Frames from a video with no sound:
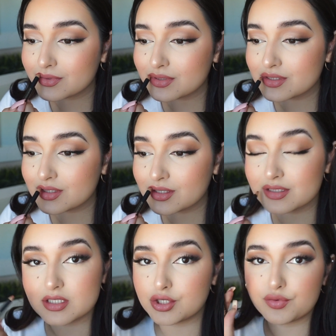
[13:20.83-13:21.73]
just gonna
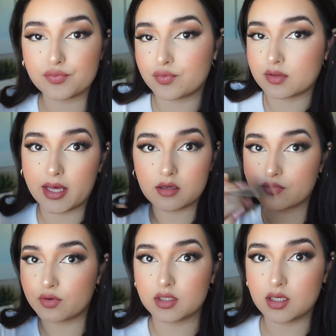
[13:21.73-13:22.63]
continue like
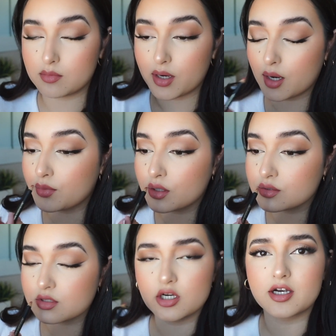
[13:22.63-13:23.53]
filling in my
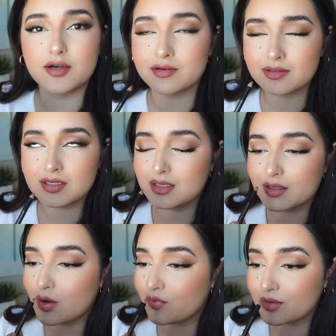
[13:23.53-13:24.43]
eyebrows or
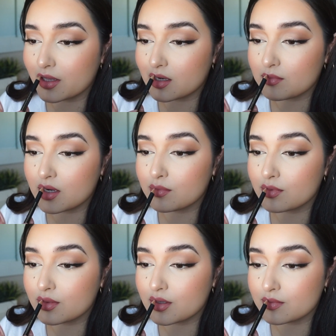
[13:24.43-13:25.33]
overlining my
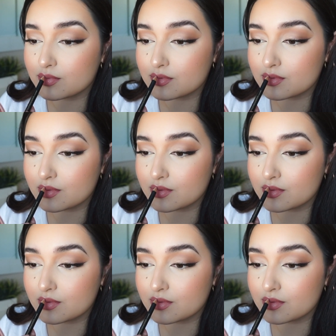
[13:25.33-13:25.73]
lips.